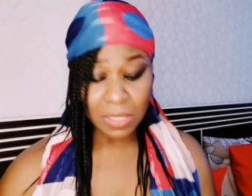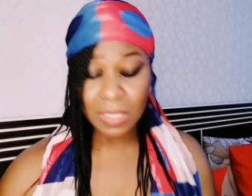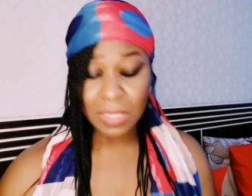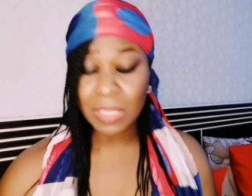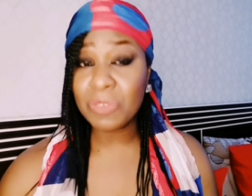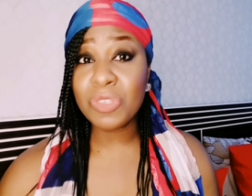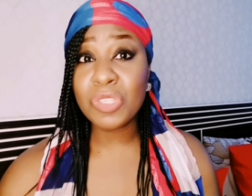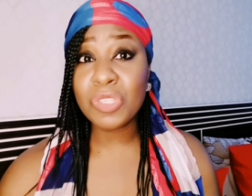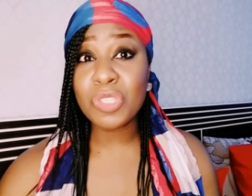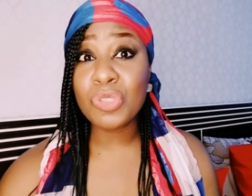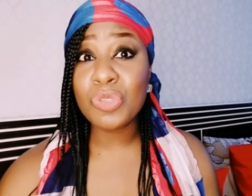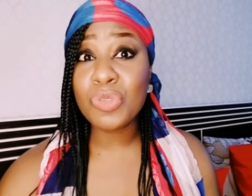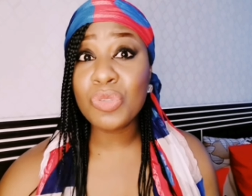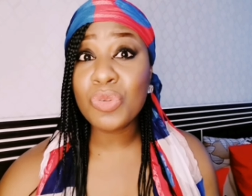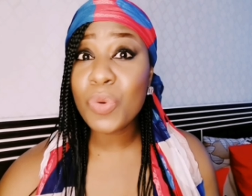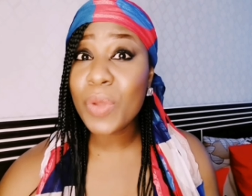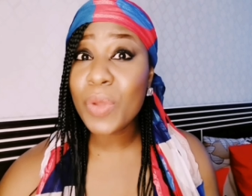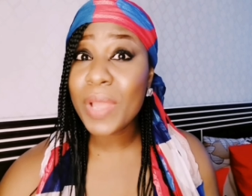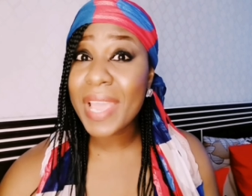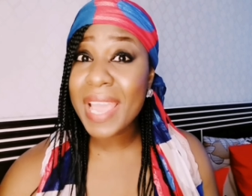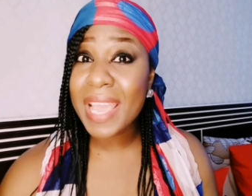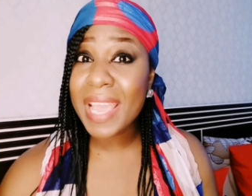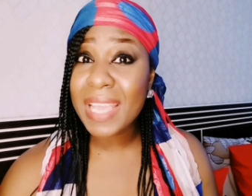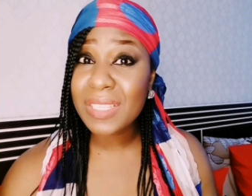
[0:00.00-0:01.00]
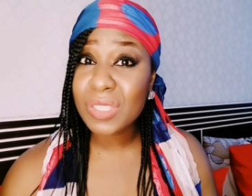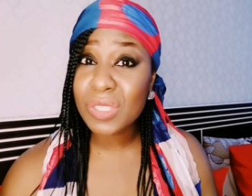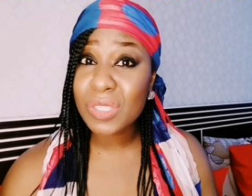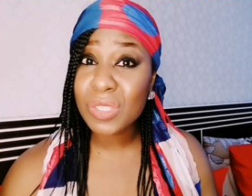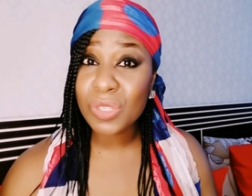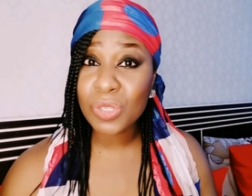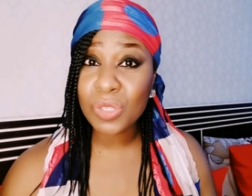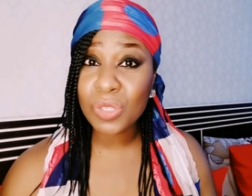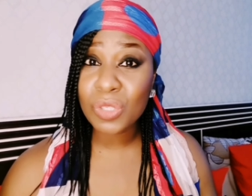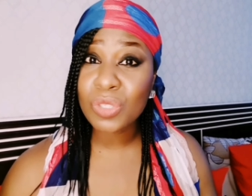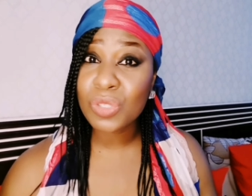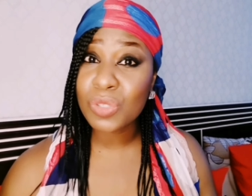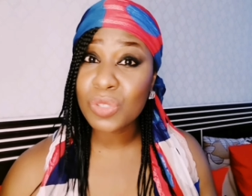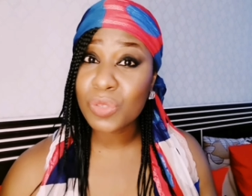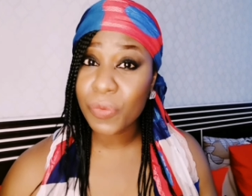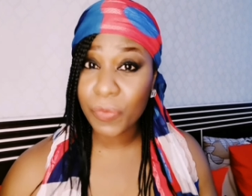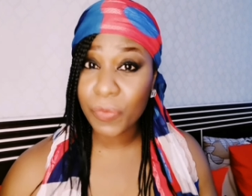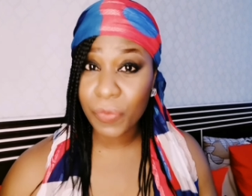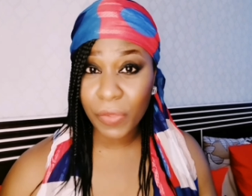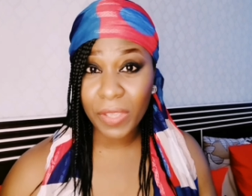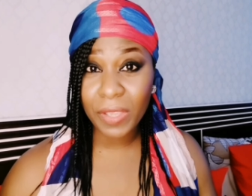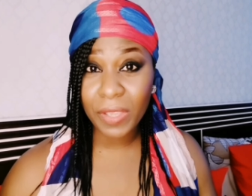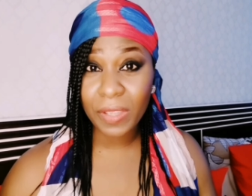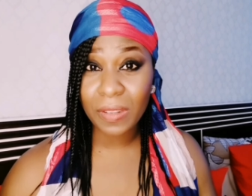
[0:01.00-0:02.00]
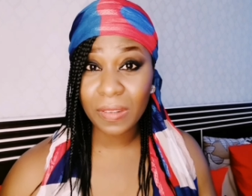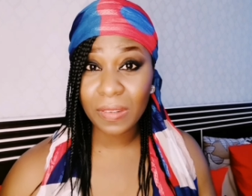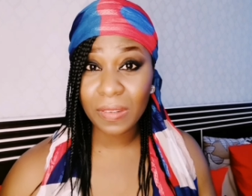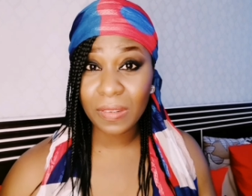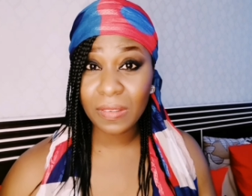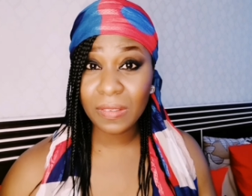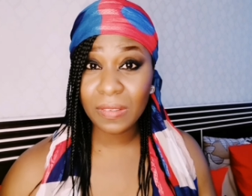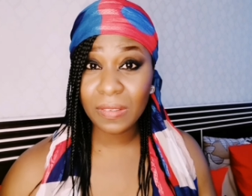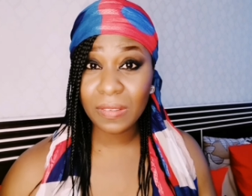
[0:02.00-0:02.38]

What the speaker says: There is no excuse to fail.